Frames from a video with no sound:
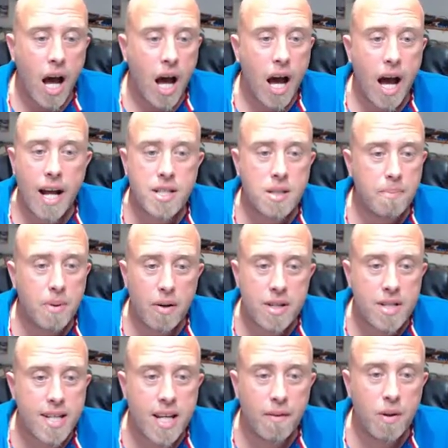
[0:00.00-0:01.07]
And to be
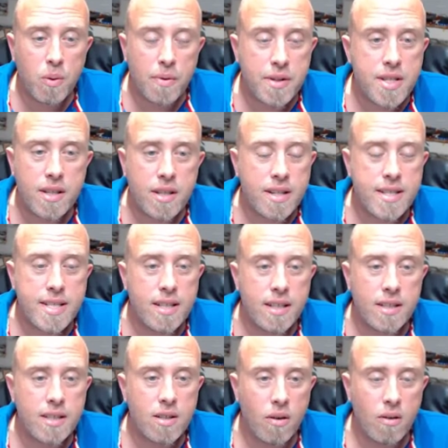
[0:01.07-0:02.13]
honest, if it wasn't
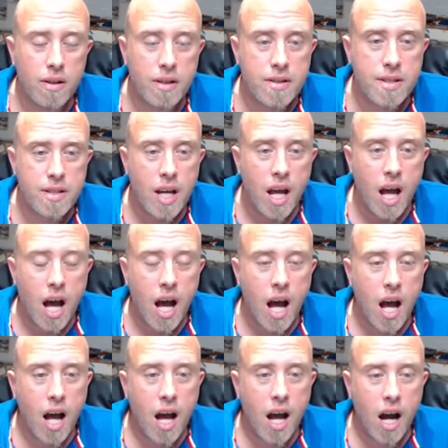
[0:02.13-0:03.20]

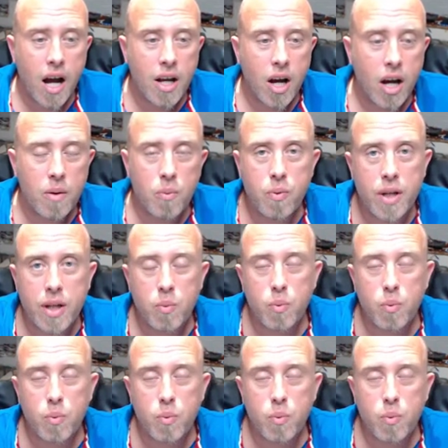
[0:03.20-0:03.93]
$99,